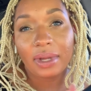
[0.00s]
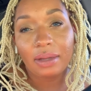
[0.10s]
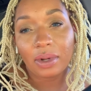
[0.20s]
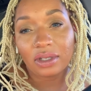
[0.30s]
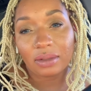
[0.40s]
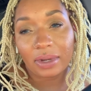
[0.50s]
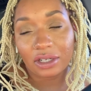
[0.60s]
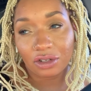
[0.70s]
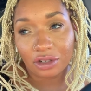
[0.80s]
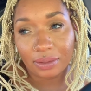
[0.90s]
emails in my
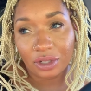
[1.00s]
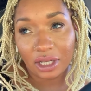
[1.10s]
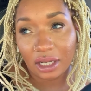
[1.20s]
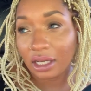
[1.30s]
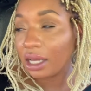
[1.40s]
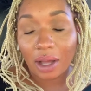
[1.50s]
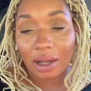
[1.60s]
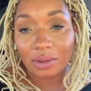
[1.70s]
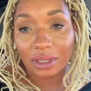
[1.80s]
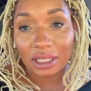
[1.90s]
description
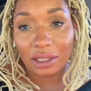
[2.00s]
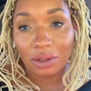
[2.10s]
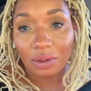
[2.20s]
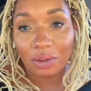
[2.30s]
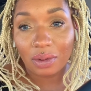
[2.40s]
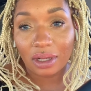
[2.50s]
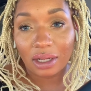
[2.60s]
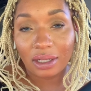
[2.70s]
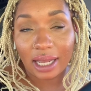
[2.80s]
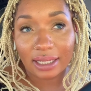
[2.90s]
i will see you
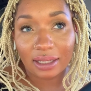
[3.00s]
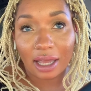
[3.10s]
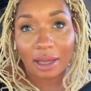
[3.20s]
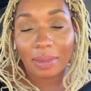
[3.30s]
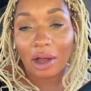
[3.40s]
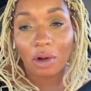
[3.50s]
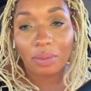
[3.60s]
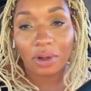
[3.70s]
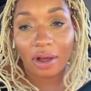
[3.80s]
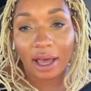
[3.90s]
next time i
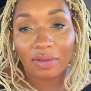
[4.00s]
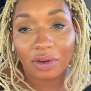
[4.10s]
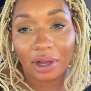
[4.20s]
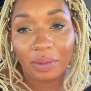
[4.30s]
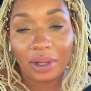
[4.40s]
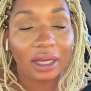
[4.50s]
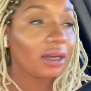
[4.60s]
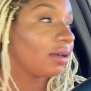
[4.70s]
hope you all have a great week